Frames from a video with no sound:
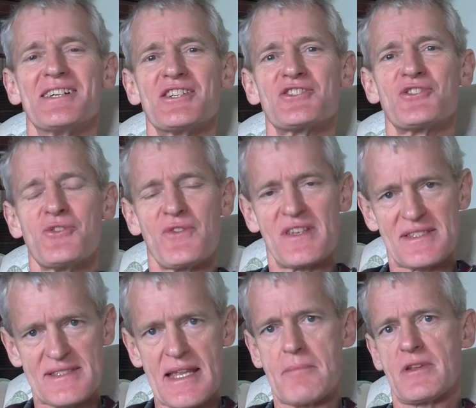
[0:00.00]
to the
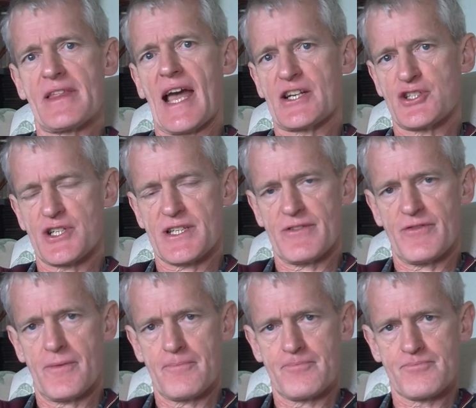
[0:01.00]
stem of the adjective.
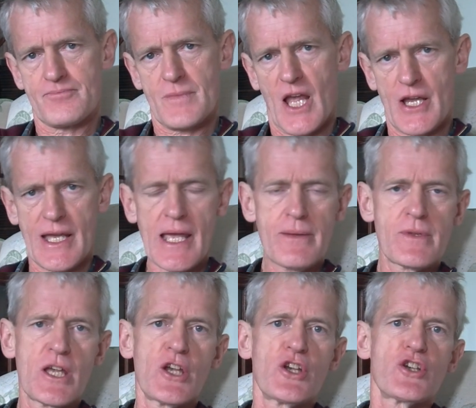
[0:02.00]
Okay?
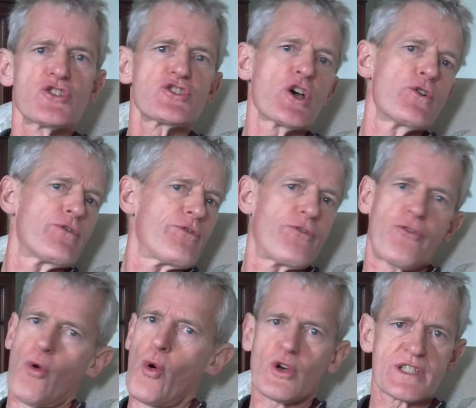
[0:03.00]
So
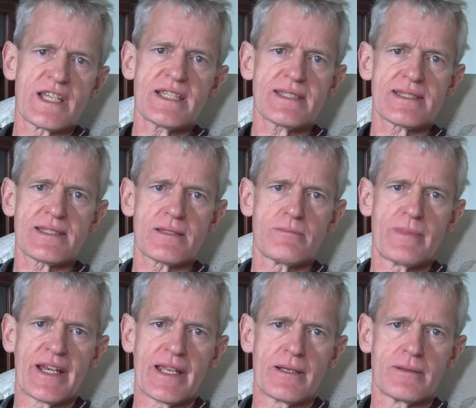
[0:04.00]
fortis,
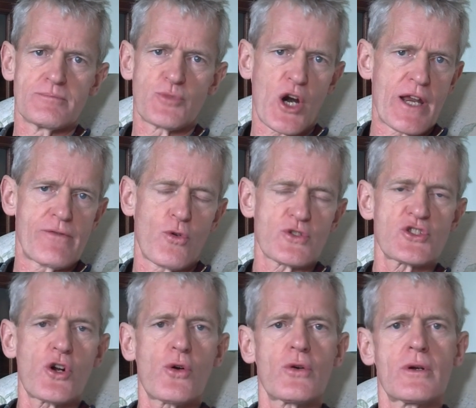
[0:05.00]
meaning brave or
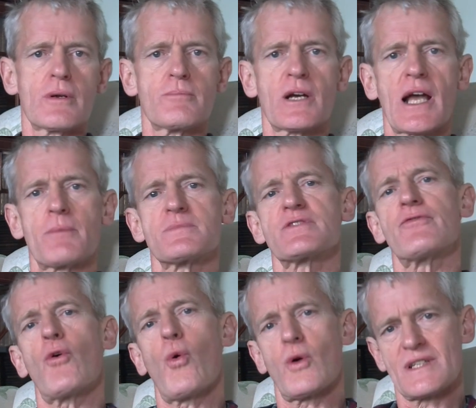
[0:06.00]
strong, becomes
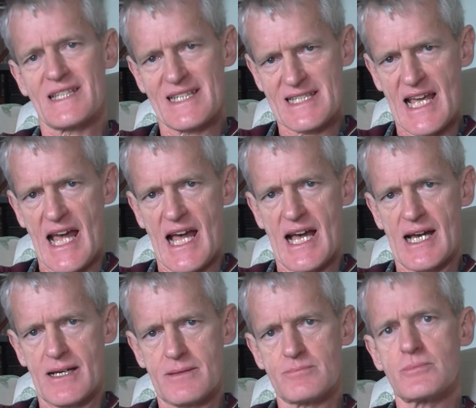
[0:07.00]
fortiter,
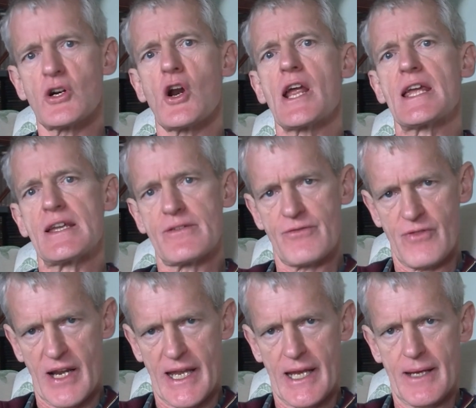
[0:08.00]

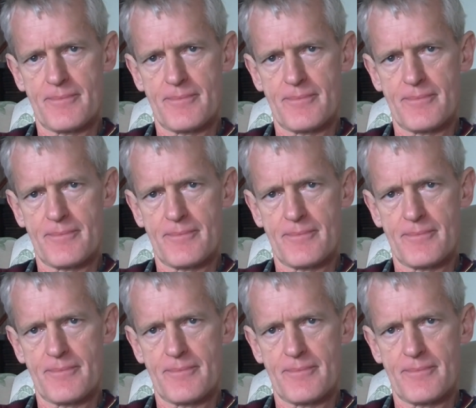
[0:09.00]
bravely.